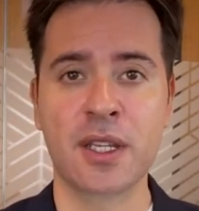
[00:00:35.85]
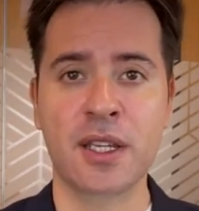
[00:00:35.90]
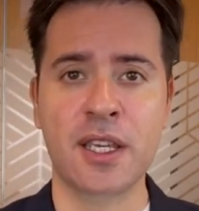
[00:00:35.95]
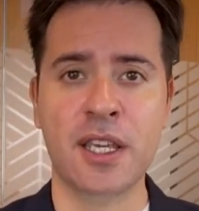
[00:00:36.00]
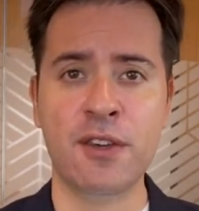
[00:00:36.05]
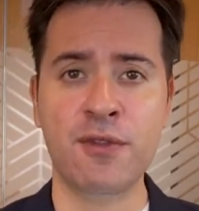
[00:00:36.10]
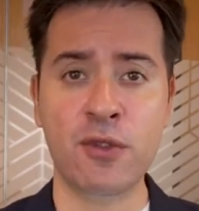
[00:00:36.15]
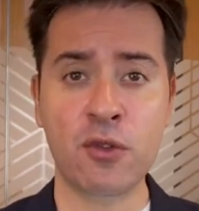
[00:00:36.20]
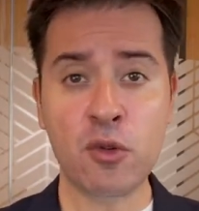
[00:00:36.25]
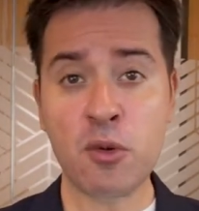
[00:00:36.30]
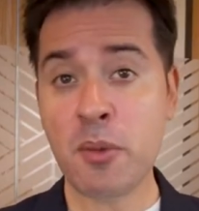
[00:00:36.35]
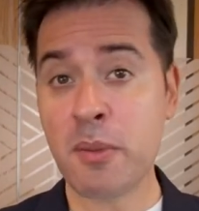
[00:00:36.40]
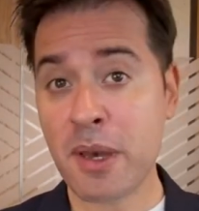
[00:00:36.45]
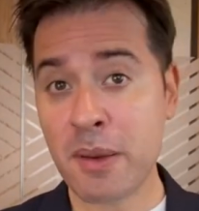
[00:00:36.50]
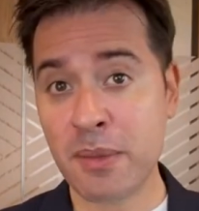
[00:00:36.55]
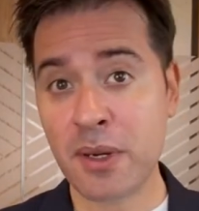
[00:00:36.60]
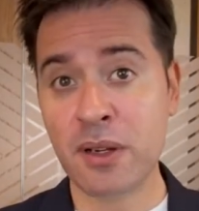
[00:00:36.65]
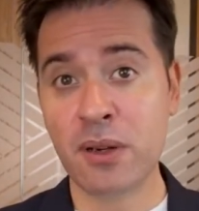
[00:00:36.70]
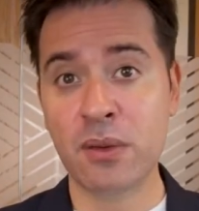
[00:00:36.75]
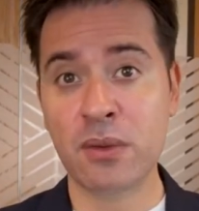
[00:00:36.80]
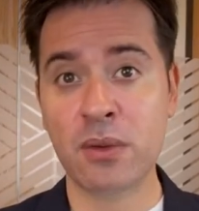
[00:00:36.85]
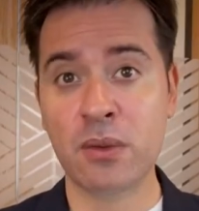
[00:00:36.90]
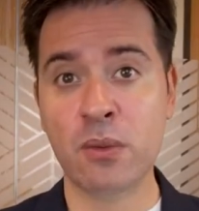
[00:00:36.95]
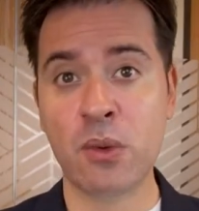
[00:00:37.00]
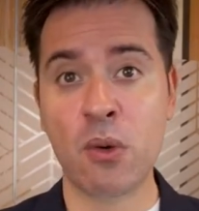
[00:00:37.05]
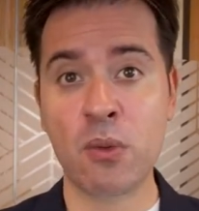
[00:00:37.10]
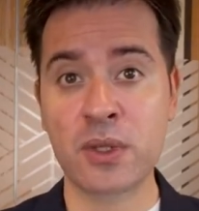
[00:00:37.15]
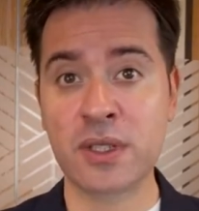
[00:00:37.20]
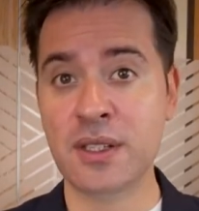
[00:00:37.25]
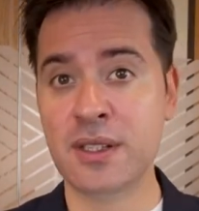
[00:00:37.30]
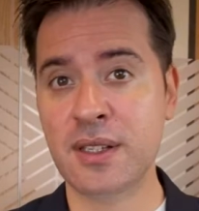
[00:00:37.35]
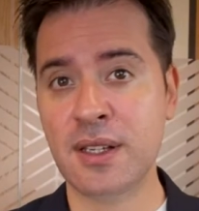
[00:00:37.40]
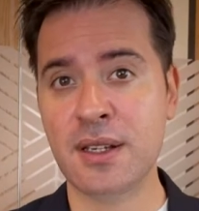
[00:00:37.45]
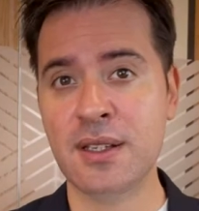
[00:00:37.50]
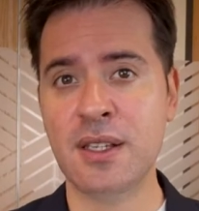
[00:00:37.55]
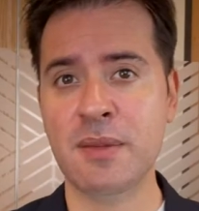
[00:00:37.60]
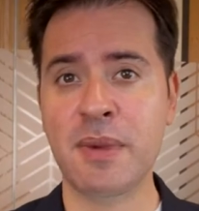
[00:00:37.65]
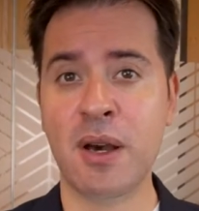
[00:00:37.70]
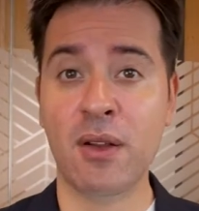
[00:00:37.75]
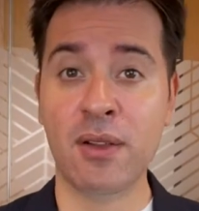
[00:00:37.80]
If you remember what we
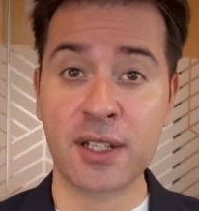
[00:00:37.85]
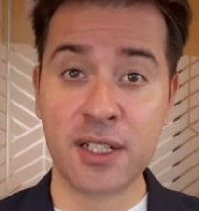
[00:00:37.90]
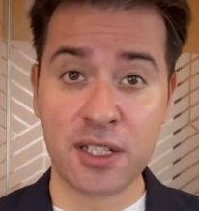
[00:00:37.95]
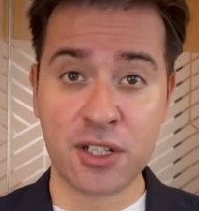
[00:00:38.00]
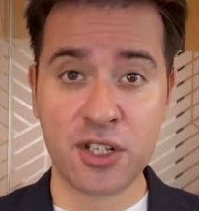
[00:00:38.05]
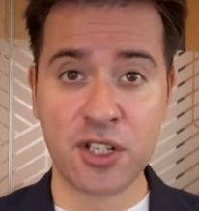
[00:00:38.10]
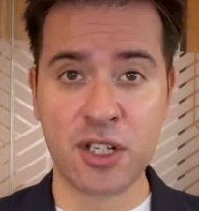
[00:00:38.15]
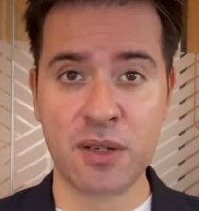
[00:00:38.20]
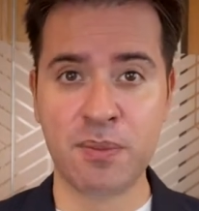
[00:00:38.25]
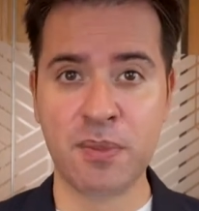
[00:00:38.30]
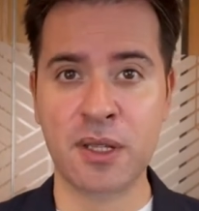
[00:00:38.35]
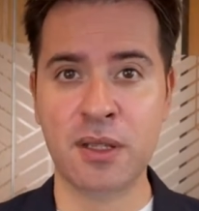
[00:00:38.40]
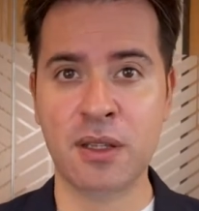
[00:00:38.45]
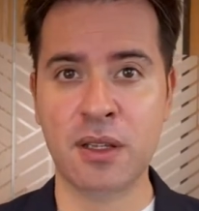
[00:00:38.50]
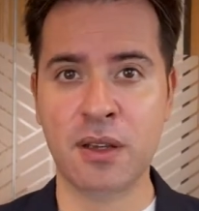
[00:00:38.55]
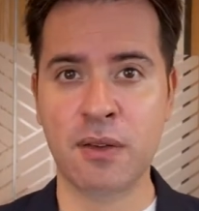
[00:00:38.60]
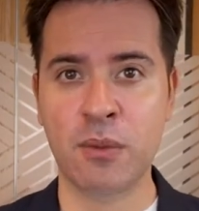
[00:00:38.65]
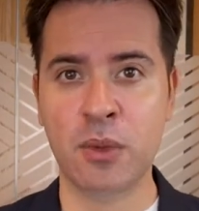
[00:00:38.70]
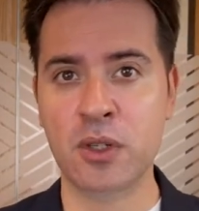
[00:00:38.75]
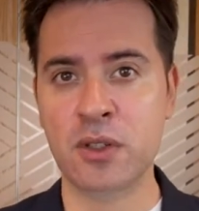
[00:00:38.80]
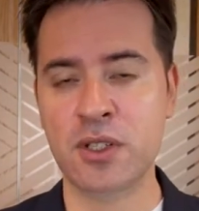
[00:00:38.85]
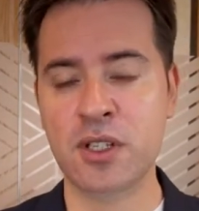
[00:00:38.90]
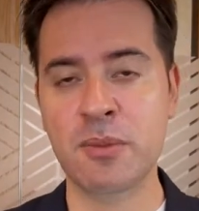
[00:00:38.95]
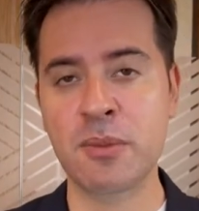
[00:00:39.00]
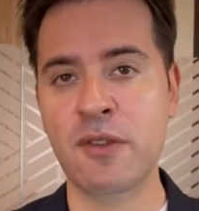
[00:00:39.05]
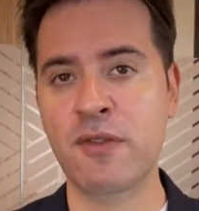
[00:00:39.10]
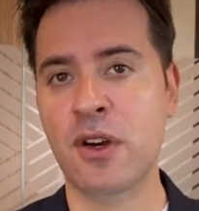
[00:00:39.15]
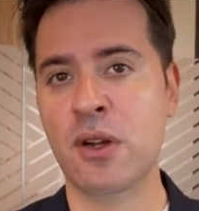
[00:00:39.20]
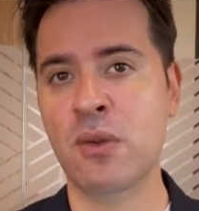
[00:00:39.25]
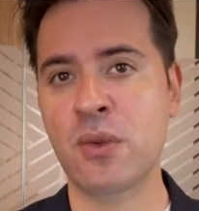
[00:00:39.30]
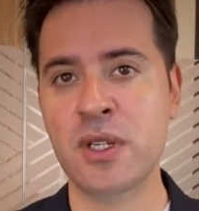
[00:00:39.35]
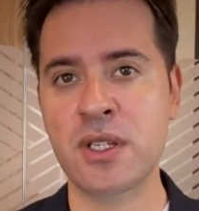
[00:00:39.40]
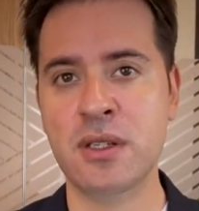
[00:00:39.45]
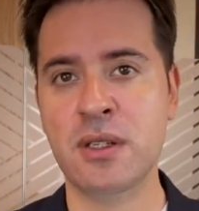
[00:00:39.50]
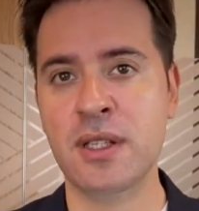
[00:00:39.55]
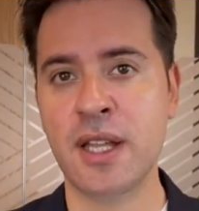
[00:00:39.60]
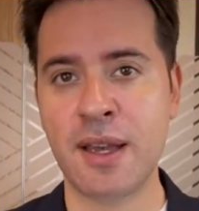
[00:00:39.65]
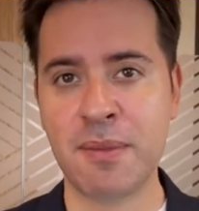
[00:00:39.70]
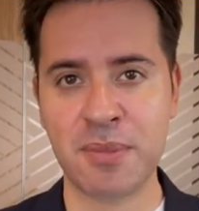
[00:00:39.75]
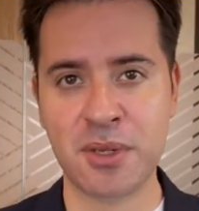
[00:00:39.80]
discussed about leadership in some of our
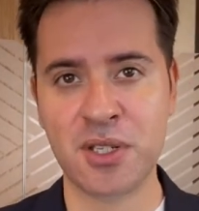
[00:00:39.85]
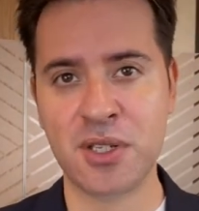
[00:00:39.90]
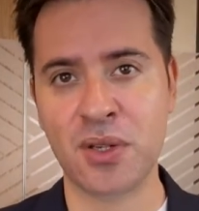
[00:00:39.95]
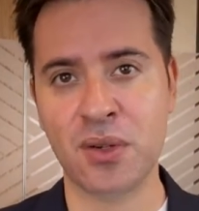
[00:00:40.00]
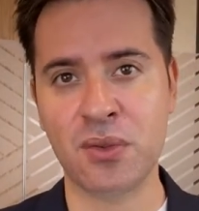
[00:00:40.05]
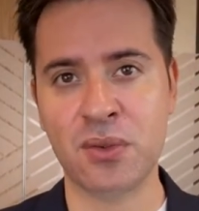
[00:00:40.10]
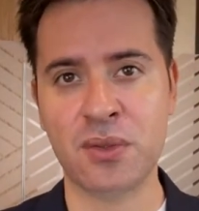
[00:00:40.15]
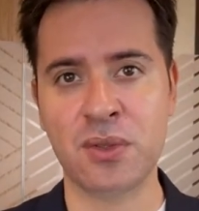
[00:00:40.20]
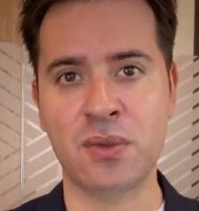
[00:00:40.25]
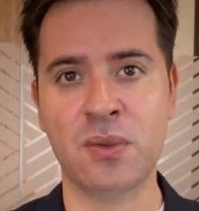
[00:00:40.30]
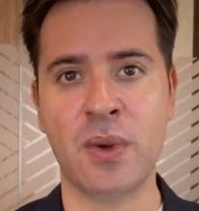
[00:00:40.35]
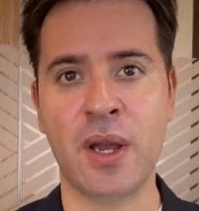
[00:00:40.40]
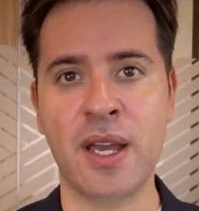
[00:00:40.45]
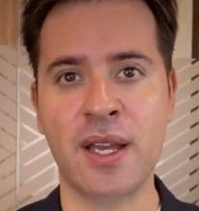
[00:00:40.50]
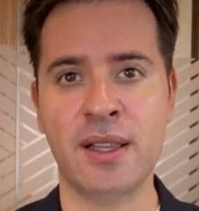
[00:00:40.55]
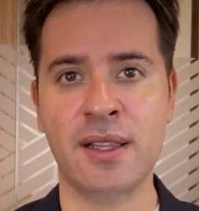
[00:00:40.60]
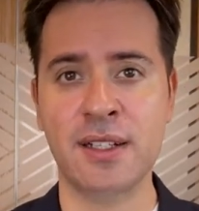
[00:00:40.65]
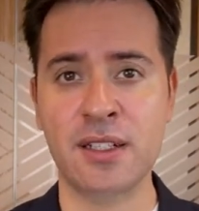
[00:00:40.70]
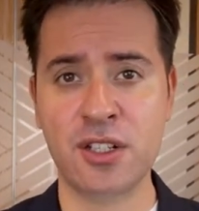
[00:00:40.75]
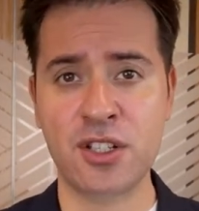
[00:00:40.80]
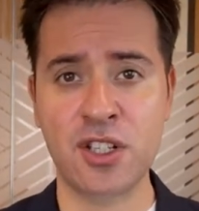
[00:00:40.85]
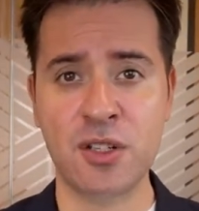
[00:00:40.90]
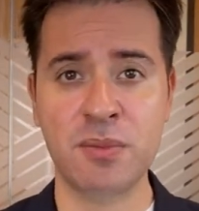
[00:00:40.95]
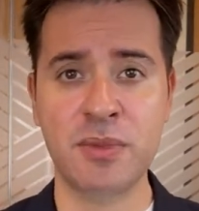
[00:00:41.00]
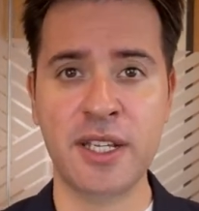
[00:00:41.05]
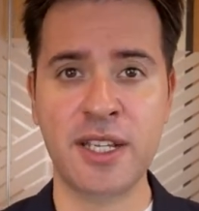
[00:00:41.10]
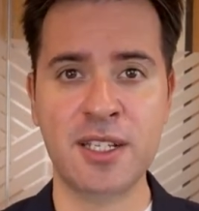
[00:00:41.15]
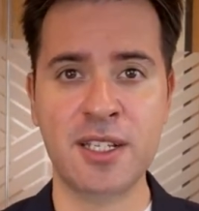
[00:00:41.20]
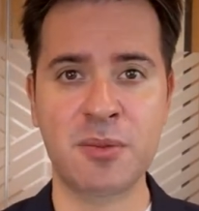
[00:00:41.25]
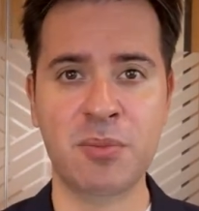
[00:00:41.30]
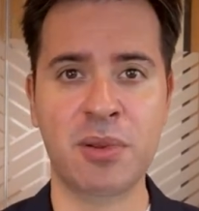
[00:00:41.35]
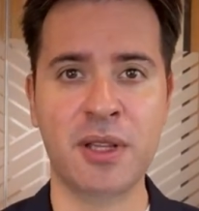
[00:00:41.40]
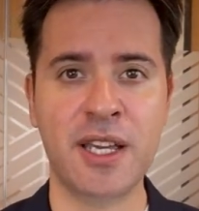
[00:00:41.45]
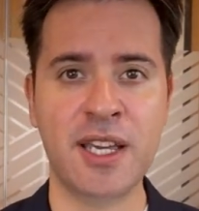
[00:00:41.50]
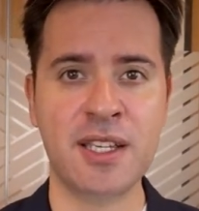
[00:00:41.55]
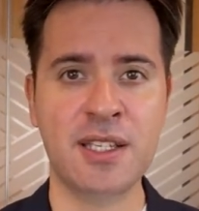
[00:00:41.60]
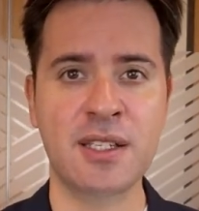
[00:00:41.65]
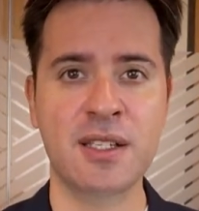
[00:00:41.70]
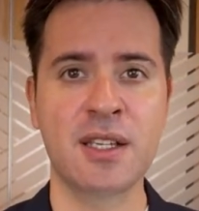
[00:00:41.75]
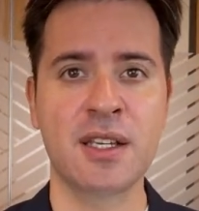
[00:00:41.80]
recent episodes, right? Leadership takes
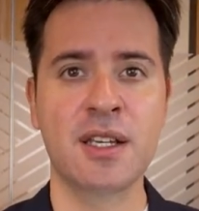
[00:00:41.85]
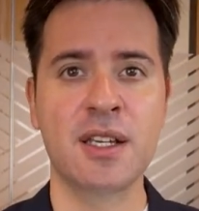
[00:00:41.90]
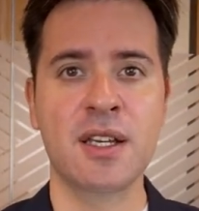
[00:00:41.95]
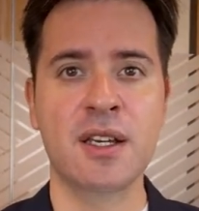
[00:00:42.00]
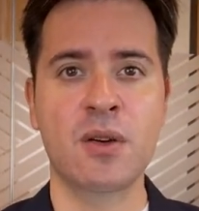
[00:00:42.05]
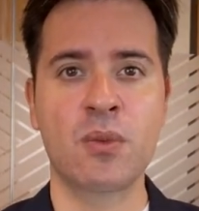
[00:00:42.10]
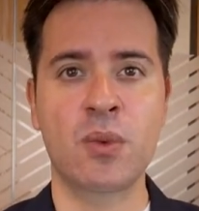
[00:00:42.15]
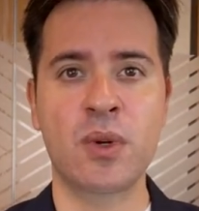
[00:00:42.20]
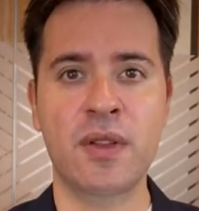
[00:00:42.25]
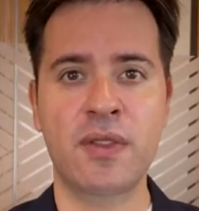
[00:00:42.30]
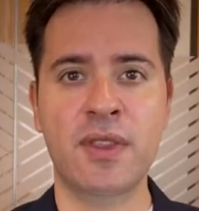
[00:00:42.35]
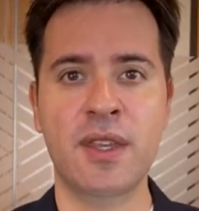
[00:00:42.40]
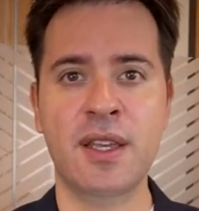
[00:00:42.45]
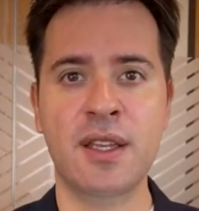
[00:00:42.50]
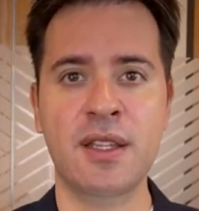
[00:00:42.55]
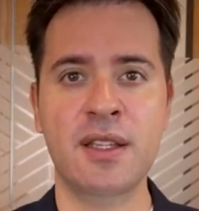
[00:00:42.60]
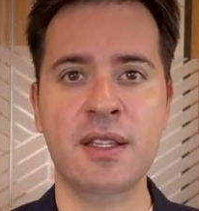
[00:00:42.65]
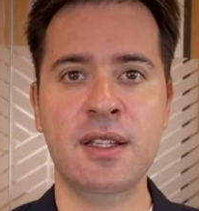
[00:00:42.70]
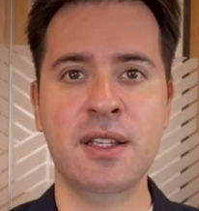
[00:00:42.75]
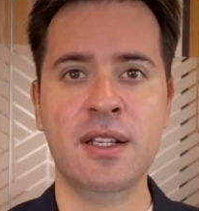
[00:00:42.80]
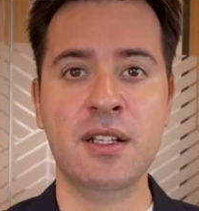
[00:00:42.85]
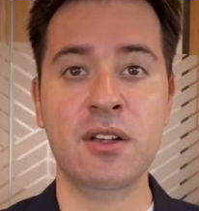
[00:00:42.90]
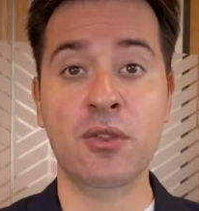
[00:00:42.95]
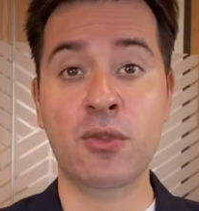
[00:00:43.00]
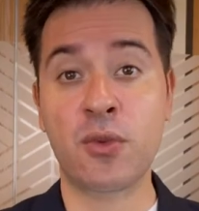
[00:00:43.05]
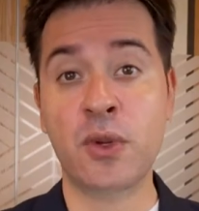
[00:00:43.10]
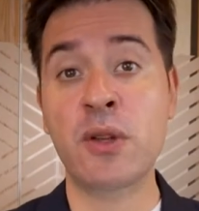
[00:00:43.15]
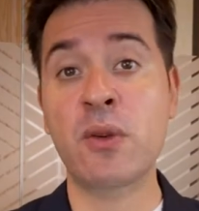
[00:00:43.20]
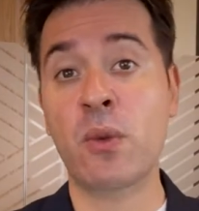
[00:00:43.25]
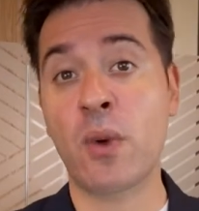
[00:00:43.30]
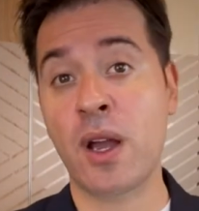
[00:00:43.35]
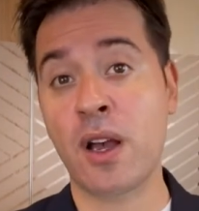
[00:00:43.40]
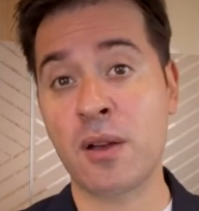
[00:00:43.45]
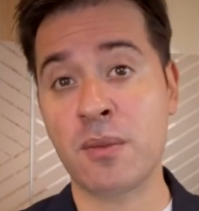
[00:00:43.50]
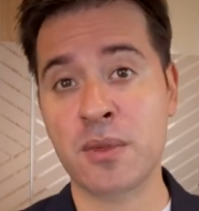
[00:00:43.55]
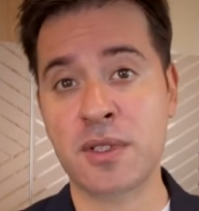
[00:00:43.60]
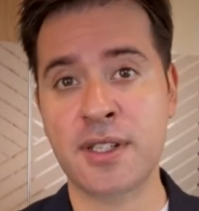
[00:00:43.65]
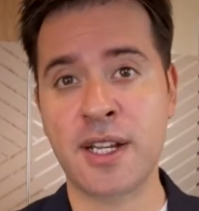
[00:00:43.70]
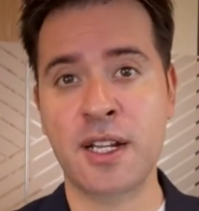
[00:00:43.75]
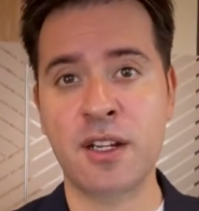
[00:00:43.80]
place within 3
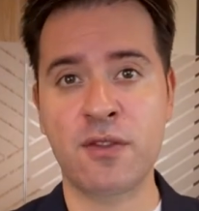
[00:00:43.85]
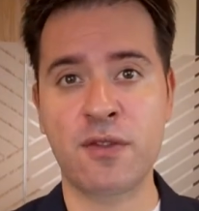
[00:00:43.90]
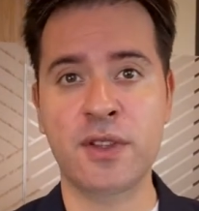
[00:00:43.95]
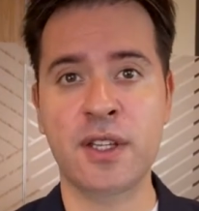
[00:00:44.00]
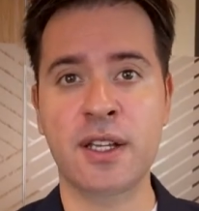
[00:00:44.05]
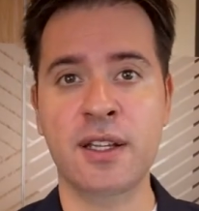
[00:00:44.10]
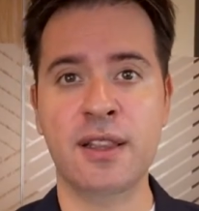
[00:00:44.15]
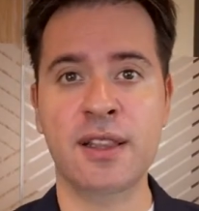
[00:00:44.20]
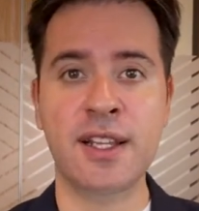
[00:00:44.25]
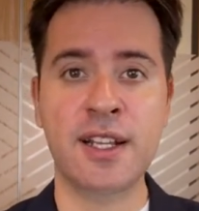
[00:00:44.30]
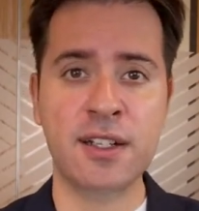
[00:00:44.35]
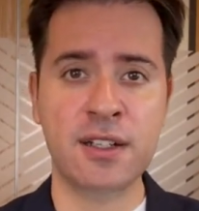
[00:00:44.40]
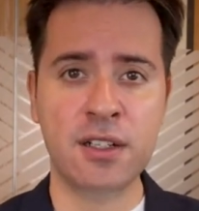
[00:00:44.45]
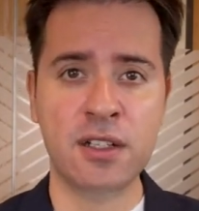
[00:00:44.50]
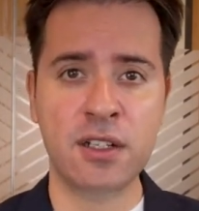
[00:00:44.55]
realms: that of the leader,